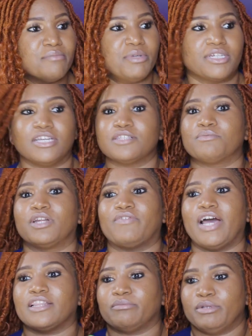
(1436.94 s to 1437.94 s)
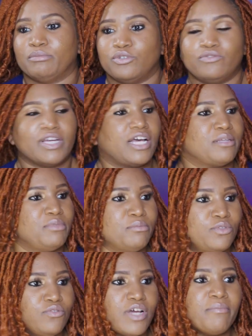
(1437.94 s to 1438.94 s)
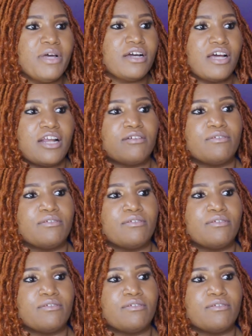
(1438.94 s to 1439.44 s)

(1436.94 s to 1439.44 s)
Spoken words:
but guess what? If I have to be moved, I have to be moved. I'm not.